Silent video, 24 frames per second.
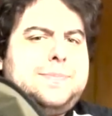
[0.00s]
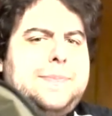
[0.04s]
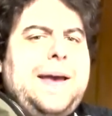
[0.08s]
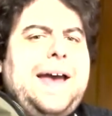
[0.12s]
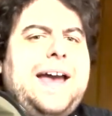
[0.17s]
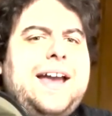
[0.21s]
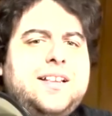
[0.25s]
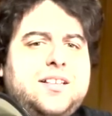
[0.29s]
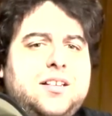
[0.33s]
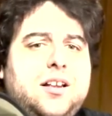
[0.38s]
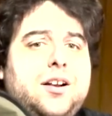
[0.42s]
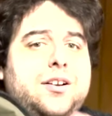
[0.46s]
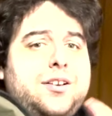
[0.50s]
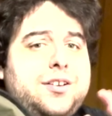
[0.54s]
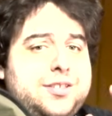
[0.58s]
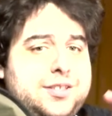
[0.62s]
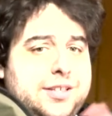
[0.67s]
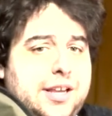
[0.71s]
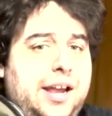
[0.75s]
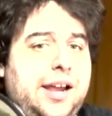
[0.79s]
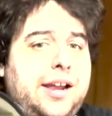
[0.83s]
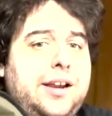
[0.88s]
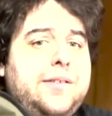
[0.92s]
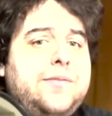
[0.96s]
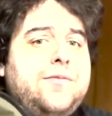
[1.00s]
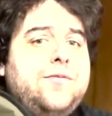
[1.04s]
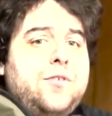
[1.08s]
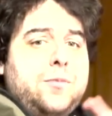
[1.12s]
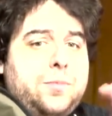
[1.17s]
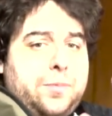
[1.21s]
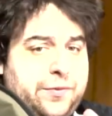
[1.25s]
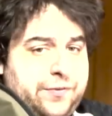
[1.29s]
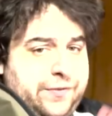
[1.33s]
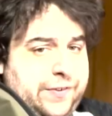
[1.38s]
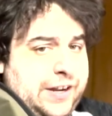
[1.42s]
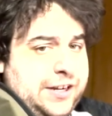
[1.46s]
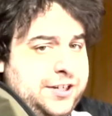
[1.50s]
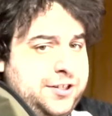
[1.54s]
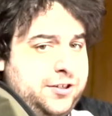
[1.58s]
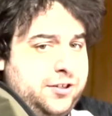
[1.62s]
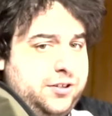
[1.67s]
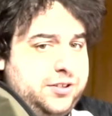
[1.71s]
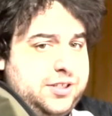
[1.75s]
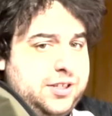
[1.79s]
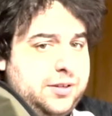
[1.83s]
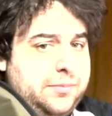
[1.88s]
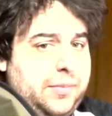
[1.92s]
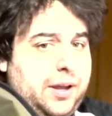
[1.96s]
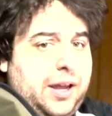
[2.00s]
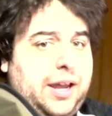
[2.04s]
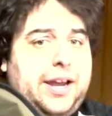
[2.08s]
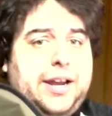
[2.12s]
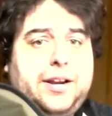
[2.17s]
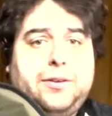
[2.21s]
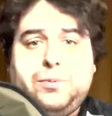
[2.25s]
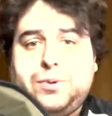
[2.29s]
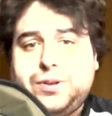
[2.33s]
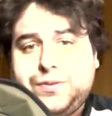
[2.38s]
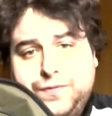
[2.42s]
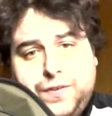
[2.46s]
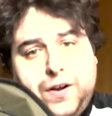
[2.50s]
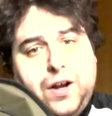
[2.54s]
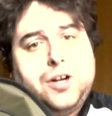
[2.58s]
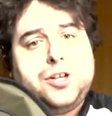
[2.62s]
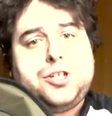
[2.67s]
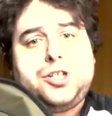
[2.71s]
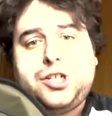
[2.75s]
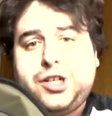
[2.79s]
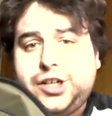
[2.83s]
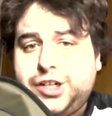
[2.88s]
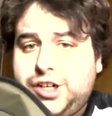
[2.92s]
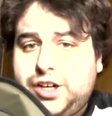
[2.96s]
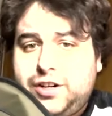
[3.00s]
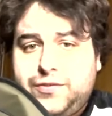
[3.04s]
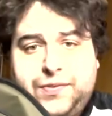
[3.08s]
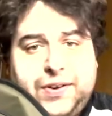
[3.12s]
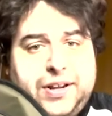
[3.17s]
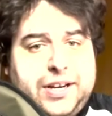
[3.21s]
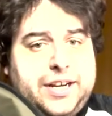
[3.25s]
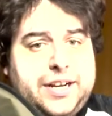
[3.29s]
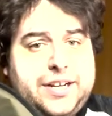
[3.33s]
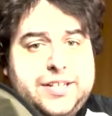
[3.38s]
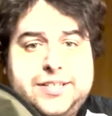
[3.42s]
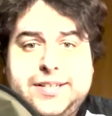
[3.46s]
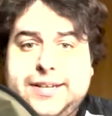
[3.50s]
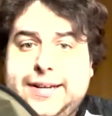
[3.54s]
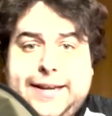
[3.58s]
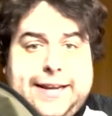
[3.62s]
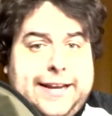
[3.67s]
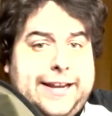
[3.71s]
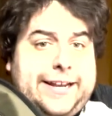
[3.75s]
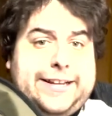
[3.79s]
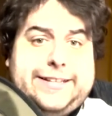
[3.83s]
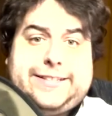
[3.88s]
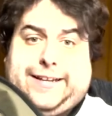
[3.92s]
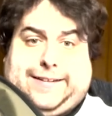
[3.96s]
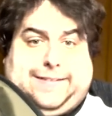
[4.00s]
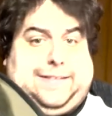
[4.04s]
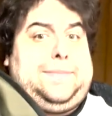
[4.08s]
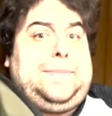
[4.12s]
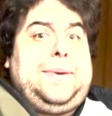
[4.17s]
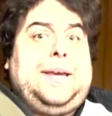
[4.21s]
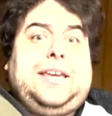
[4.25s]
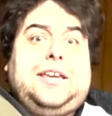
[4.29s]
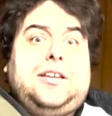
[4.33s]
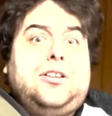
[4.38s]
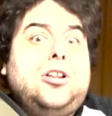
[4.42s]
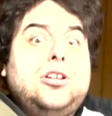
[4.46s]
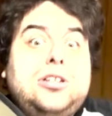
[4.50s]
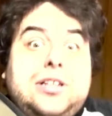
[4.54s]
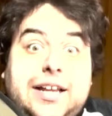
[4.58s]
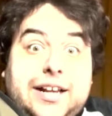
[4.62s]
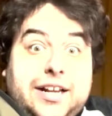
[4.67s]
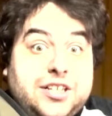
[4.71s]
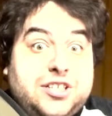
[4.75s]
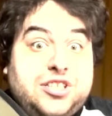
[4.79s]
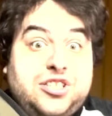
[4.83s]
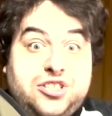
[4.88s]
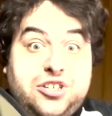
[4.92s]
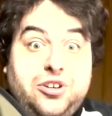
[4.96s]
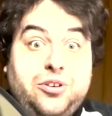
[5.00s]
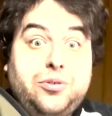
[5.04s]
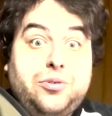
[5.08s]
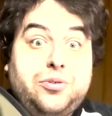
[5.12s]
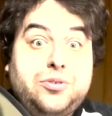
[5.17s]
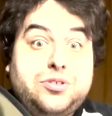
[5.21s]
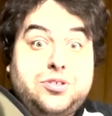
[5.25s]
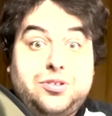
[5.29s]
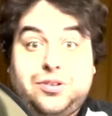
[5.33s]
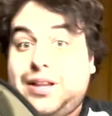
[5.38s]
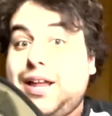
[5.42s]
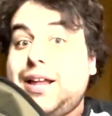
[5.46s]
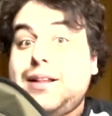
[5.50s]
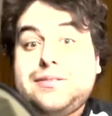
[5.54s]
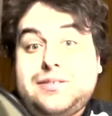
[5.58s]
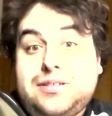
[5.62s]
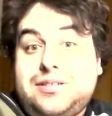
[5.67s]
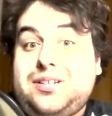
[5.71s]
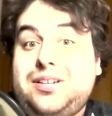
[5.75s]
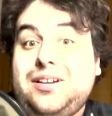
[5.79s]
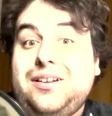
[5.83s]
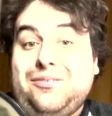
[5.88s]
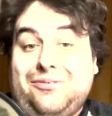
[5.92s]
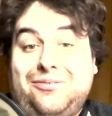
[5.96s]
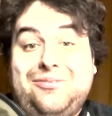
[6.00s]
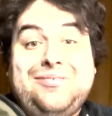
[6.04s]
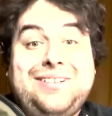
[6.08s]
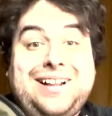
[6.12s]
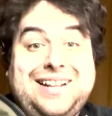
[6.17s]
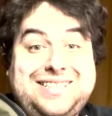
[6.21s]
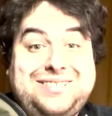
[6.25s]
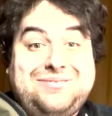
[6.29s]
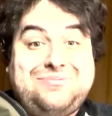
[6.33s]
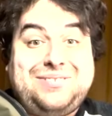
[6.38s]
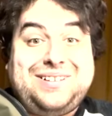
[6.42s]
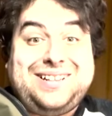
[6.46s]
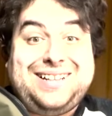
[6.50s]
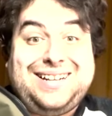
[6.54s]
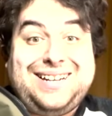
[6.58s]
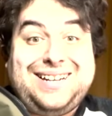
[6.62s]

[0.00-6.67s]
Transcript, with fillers: bags are designed for professionals in mind with function, convenience. It doesn't make you look like a student, so that's that's really